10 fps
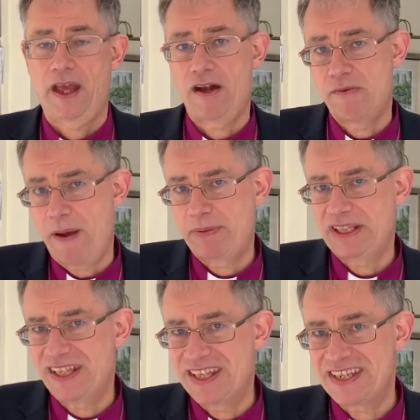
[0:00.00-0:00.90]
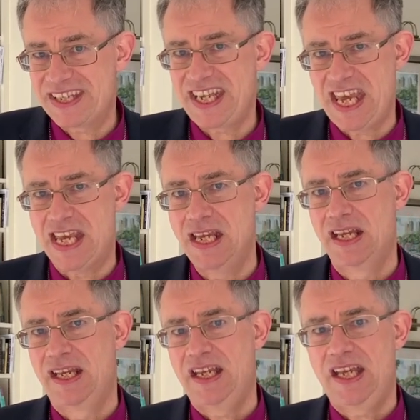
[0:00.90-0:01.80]
And remember that the sea
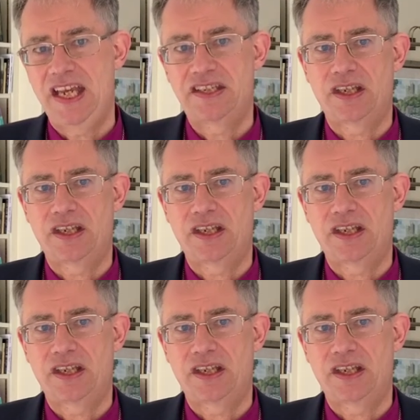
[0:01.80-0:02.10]
is